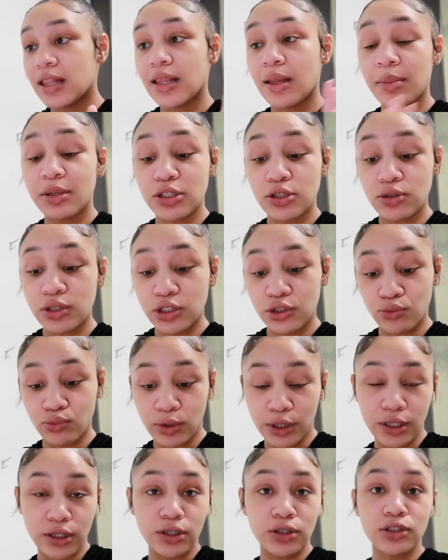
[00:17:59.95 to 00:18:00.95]
Let me do this
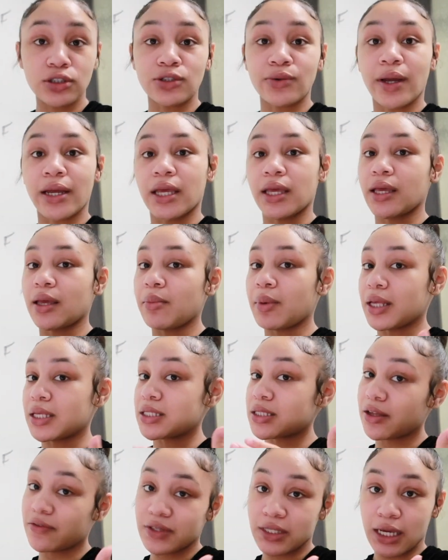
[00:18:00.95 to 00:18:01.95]
real so I can get my
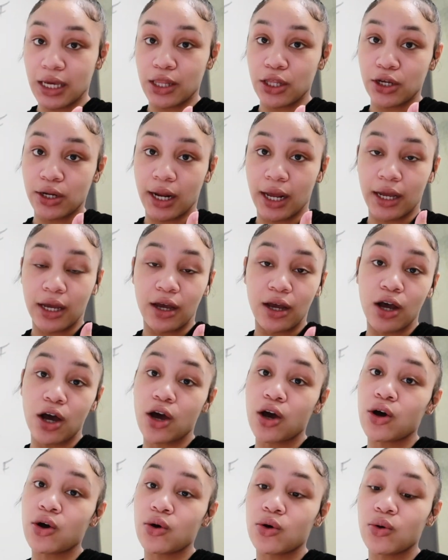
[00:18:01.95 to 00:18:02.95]
stuff together and I can
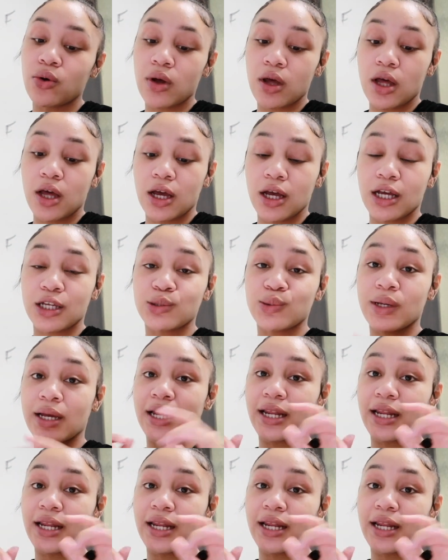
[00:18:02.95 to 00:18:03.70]
go, because we